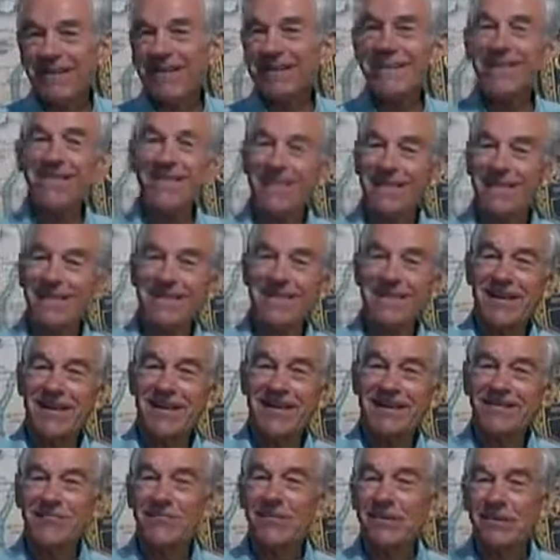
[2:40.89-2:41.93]
So
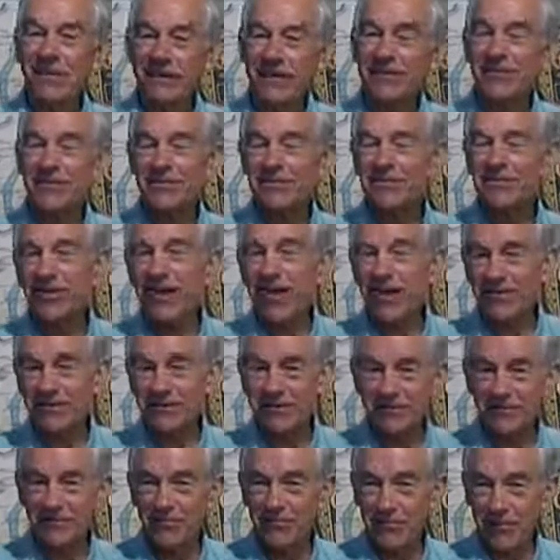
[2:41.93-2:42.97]
it's really a
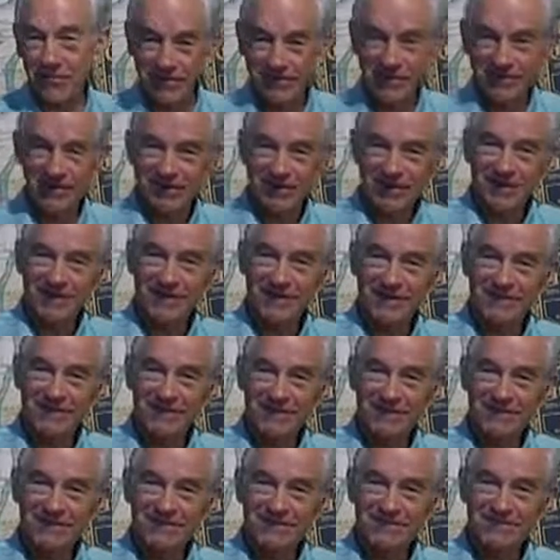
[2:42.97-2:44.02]
distraction more than anything
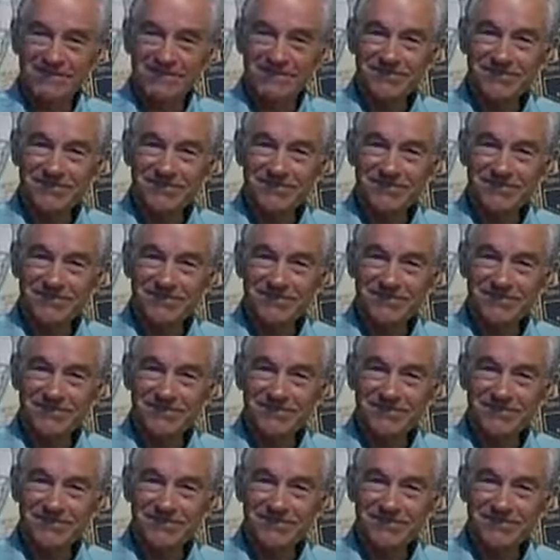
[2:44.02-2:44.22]
else.